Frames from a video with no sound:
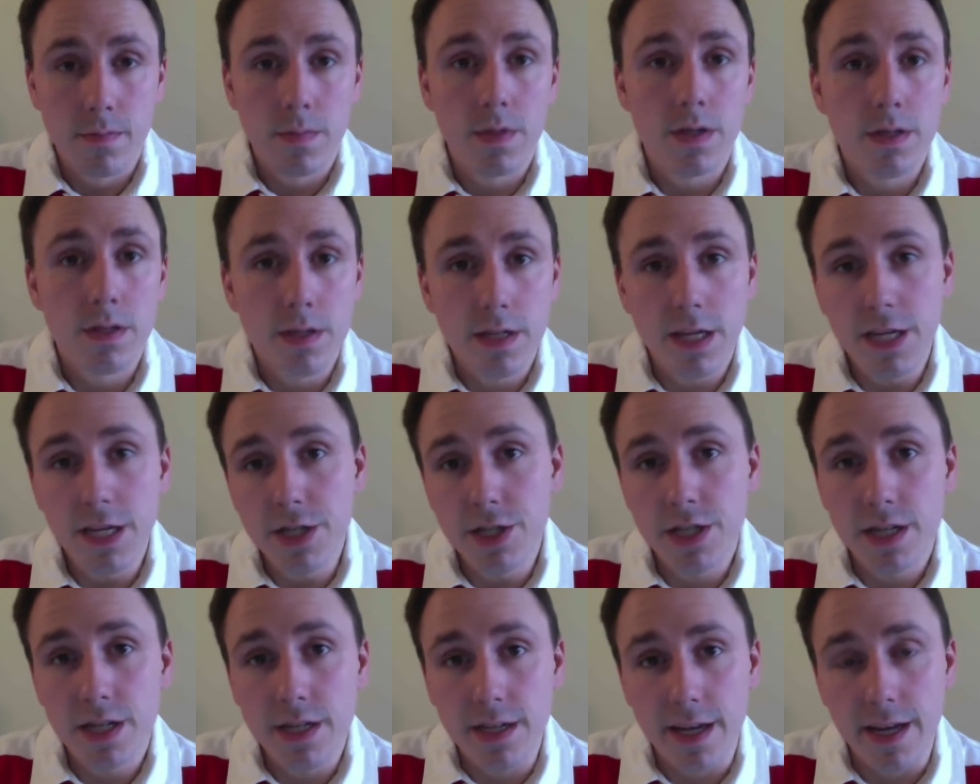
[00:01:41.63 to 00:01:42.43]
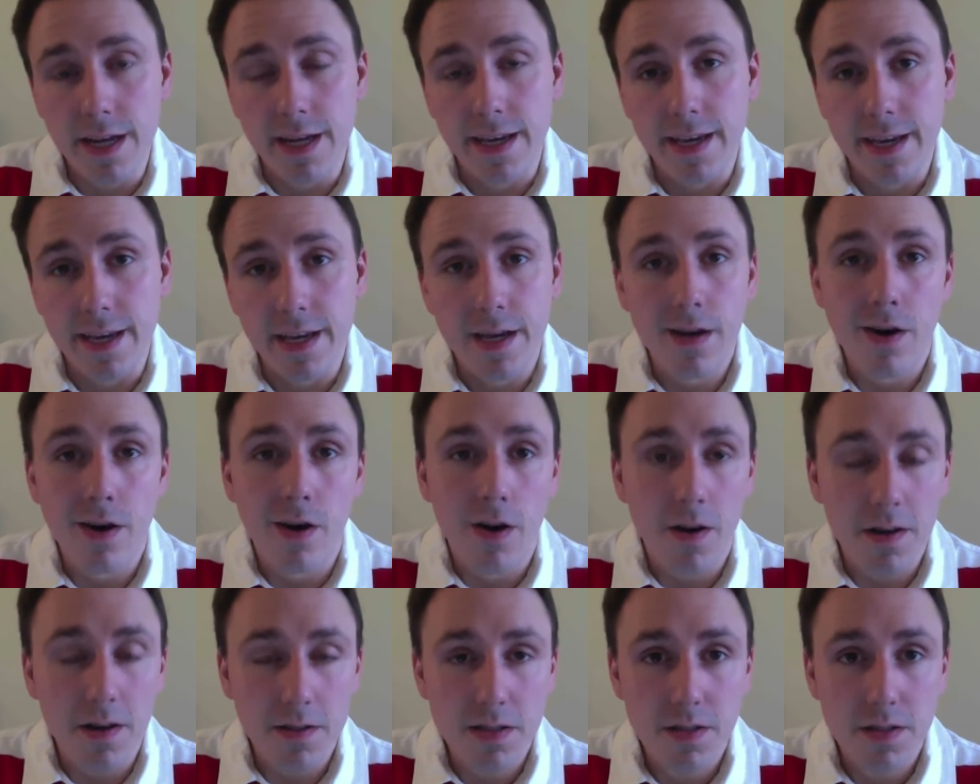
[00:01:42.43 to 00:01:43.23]
Teaching Netiquette
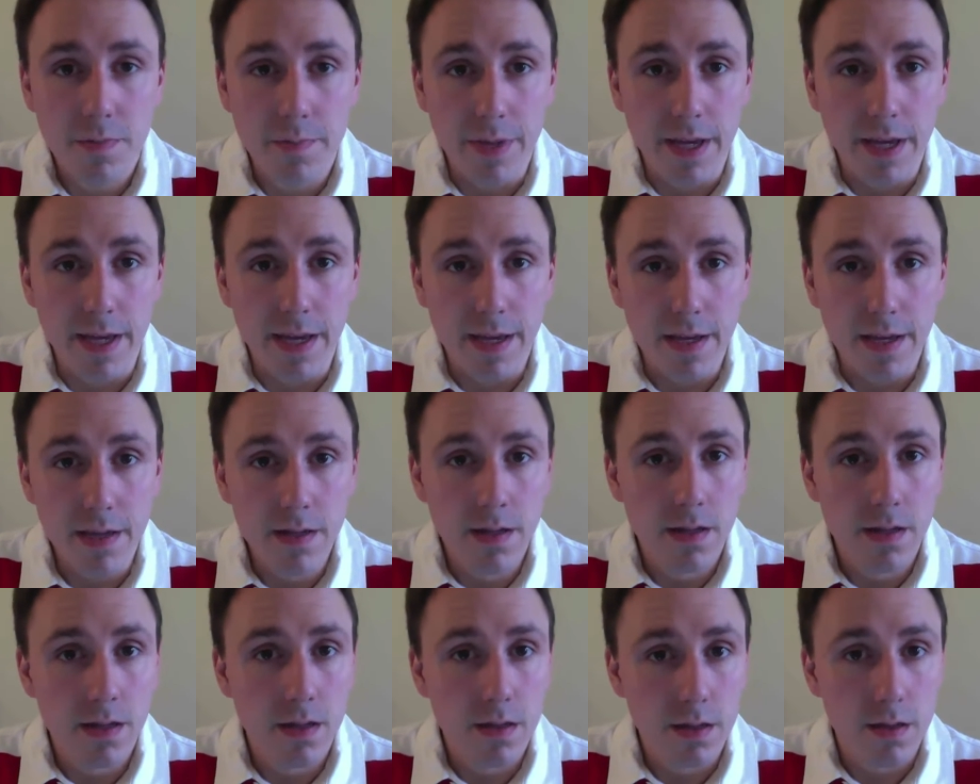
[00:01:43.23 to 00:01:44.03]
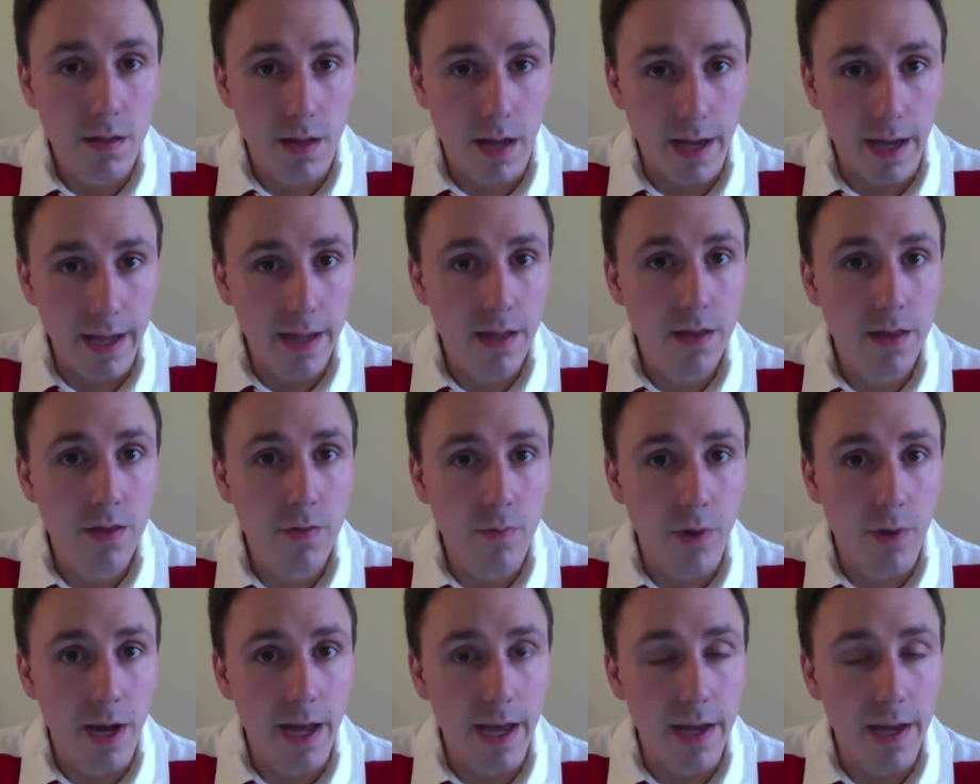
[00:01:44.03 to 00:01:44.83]
ought to be like the
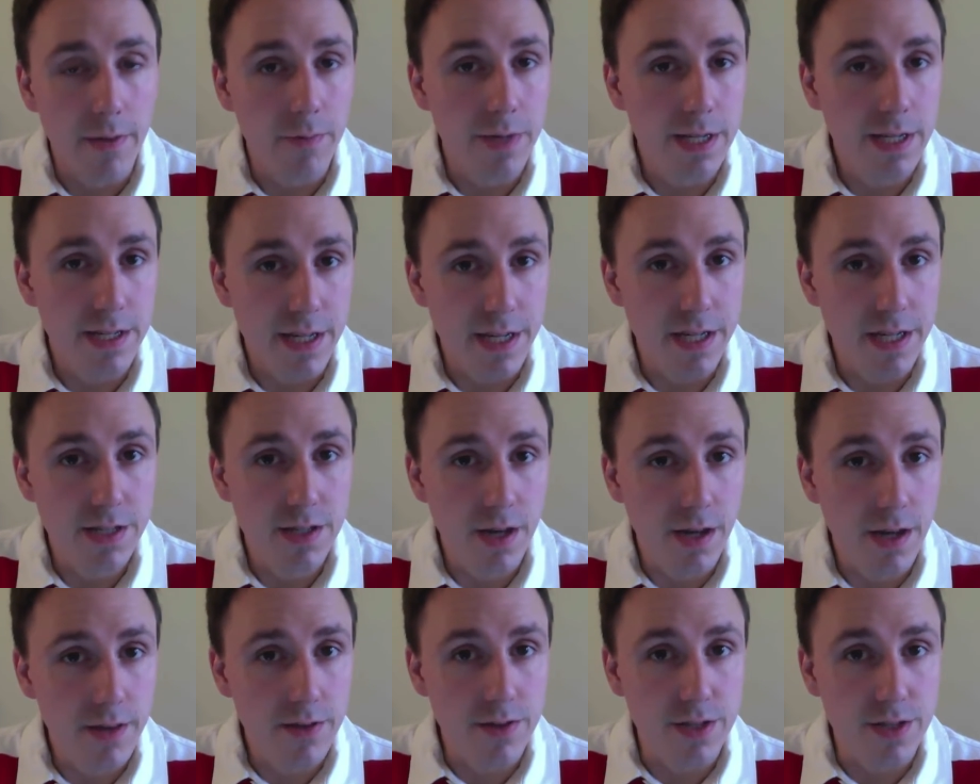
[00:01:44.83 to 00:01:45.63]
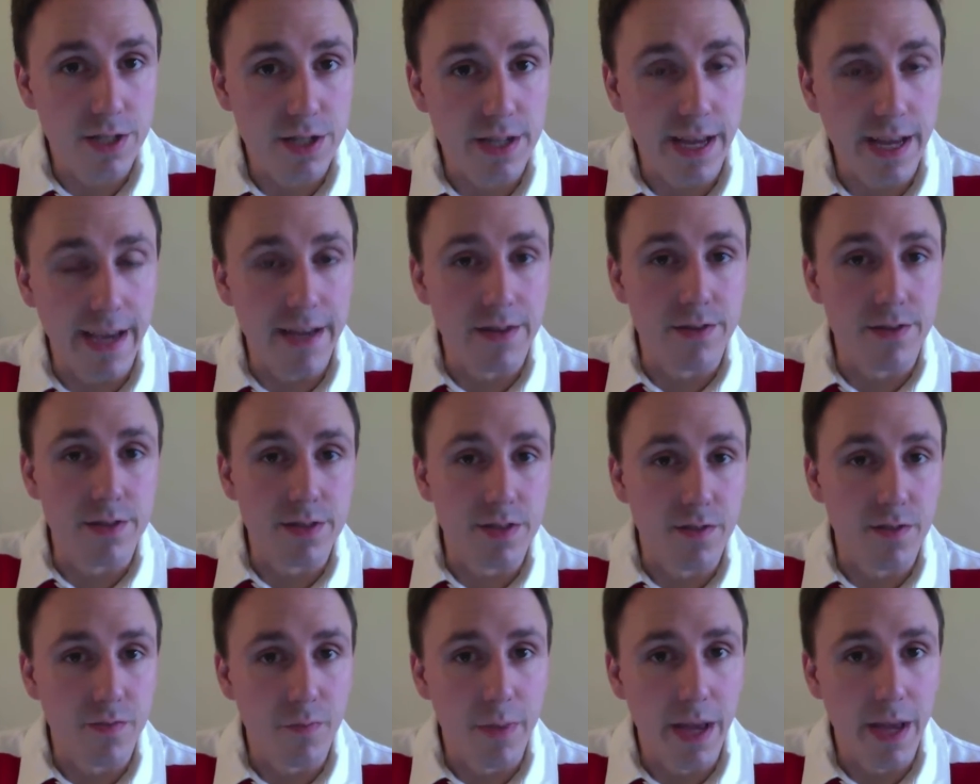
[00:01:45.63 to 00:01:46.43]
way we teach other standards
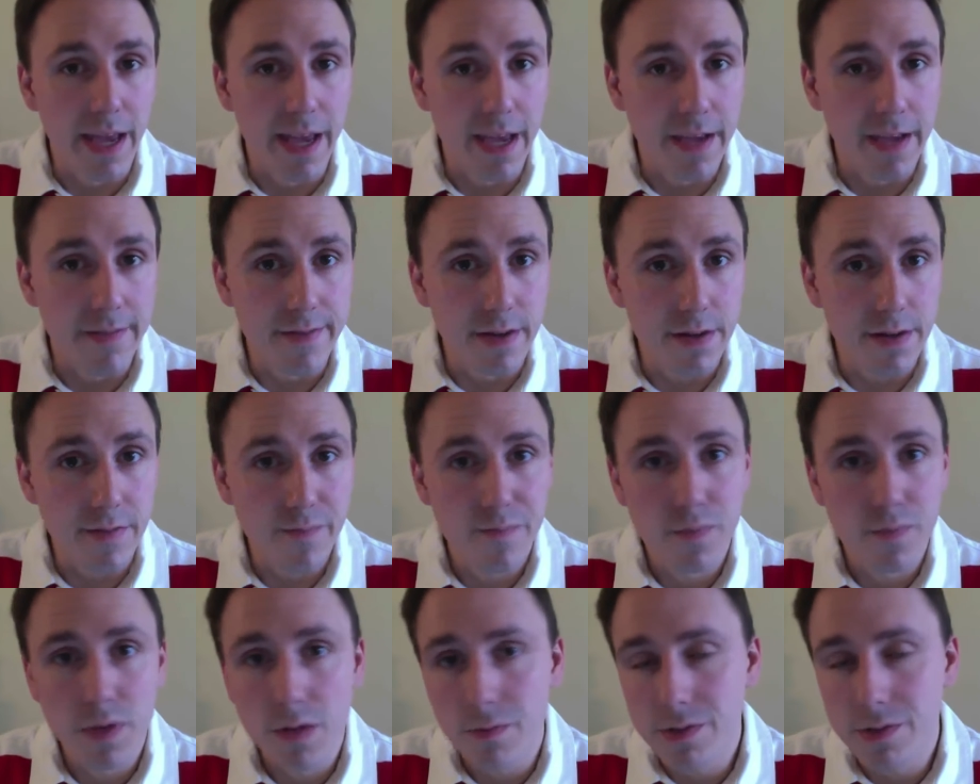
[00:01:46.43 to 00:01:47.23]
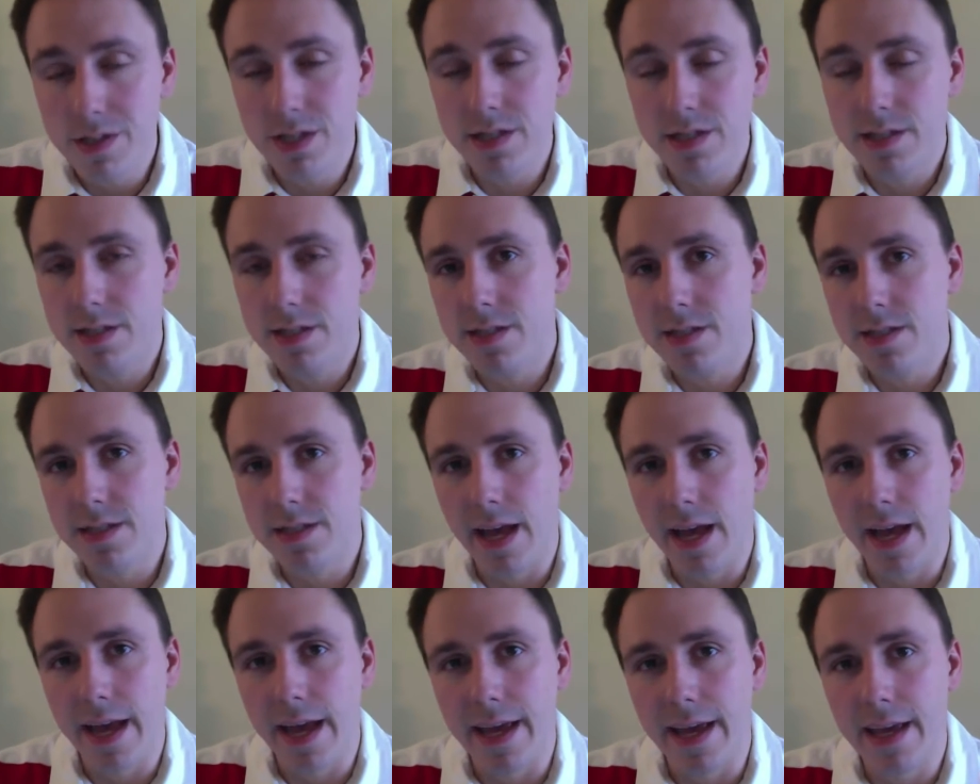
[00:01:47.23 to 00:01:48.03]
of behavior, which is to
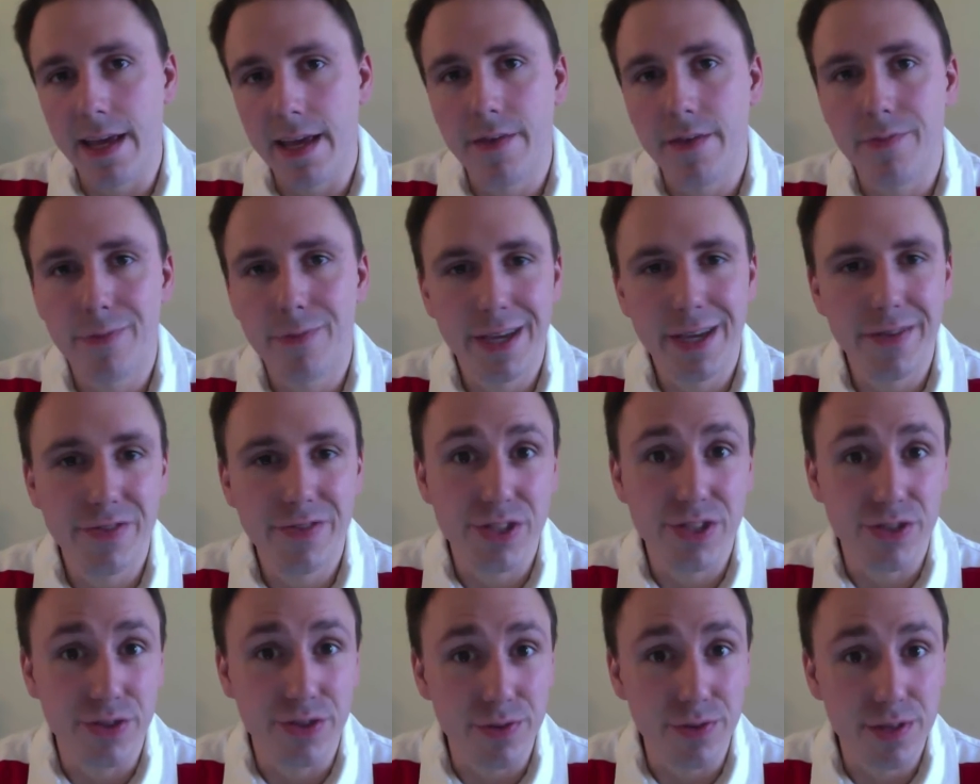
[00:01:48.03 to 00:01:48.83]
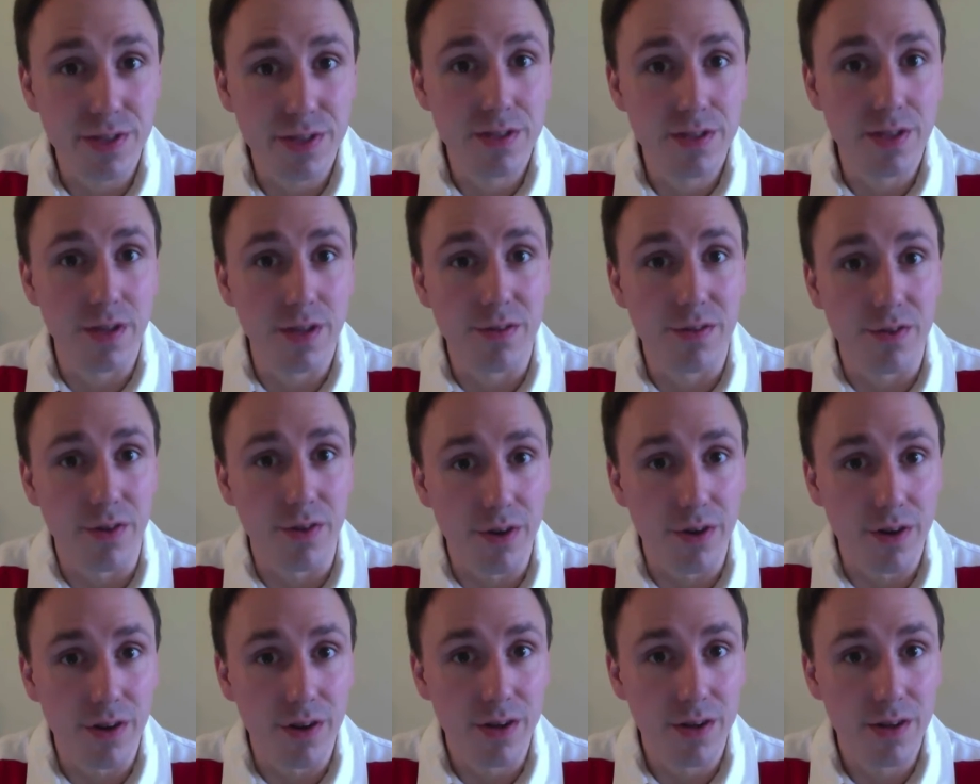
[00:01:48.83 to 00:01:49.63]
say, if we give students a
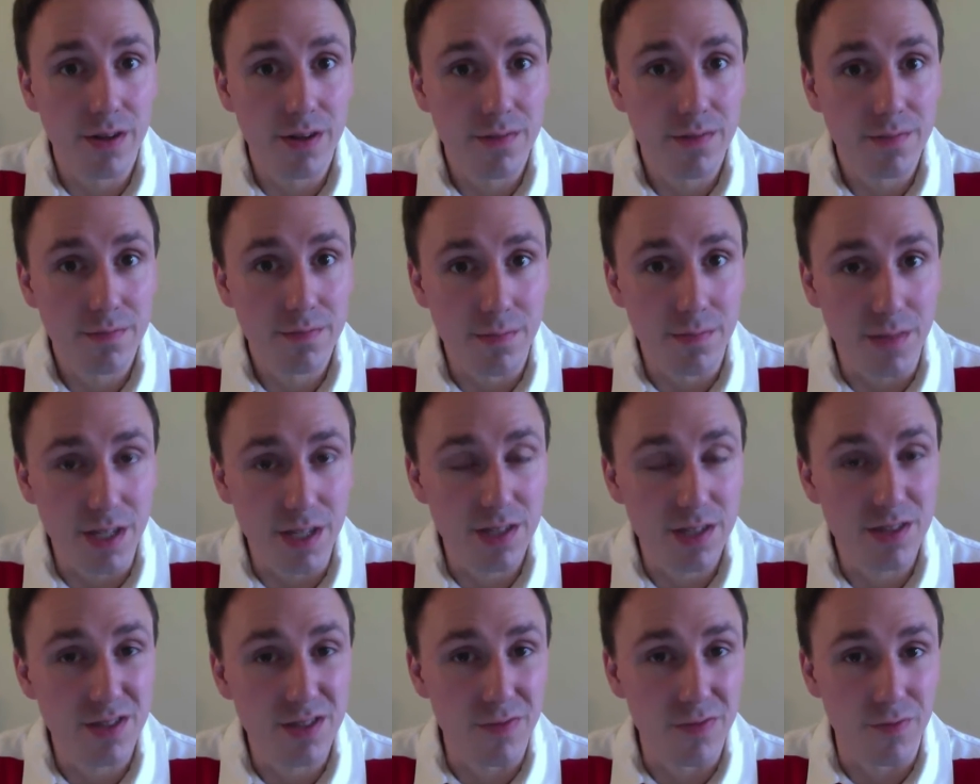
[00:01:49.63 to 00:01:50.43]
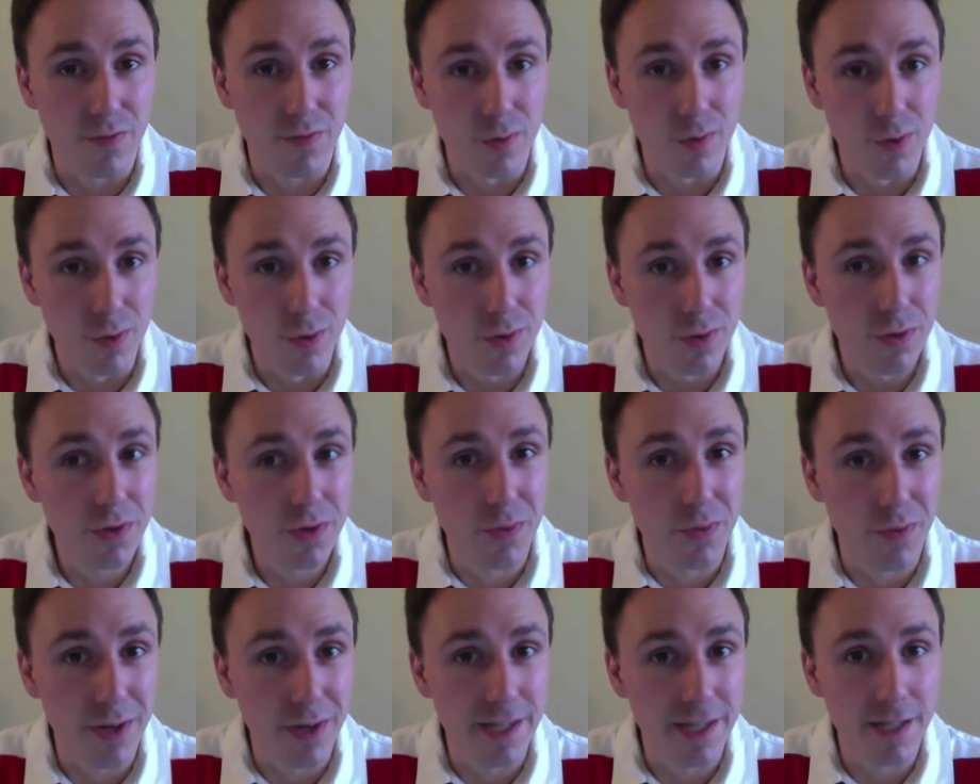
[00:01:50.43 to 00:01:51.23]
long list of rules
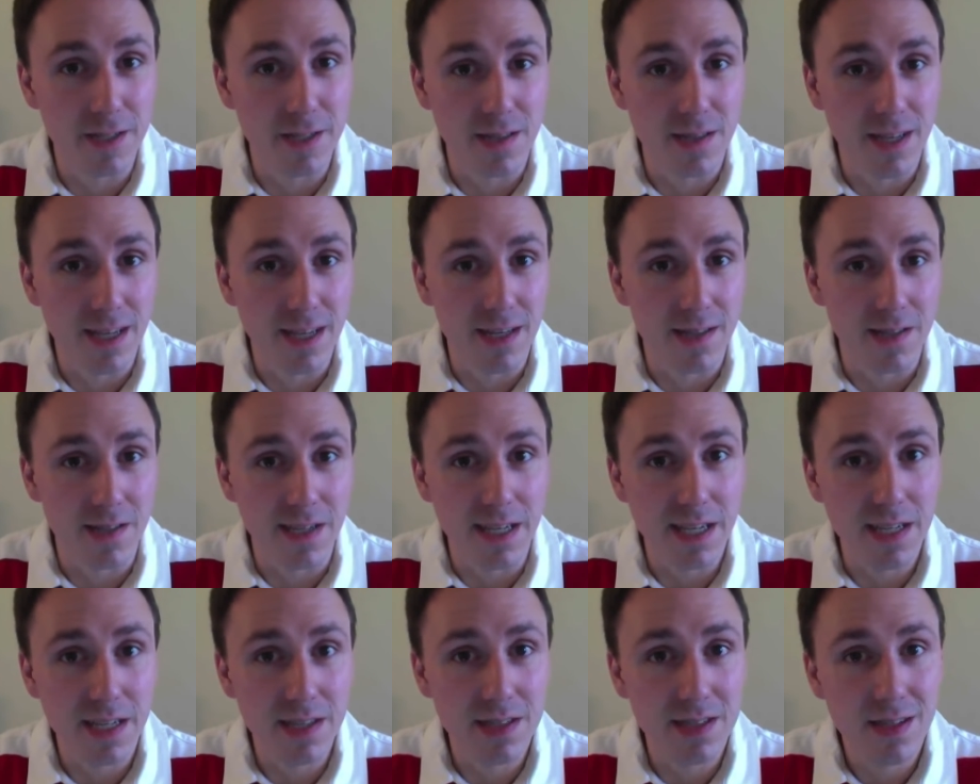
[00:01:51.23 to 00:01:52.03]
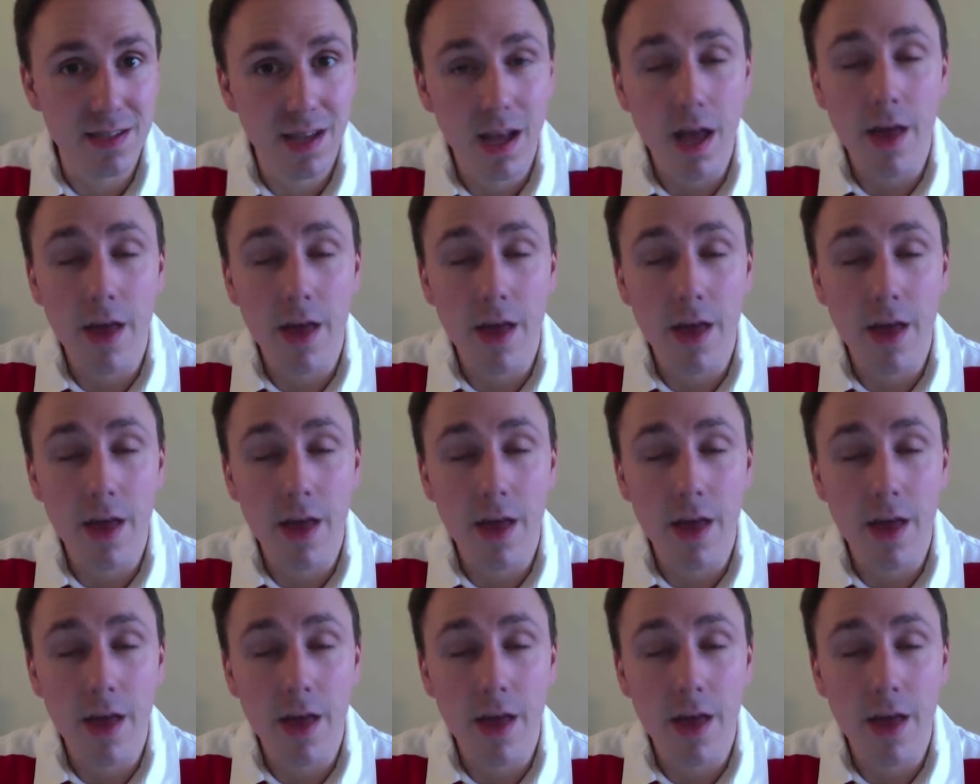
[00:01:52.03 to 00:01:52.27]
written in legalese,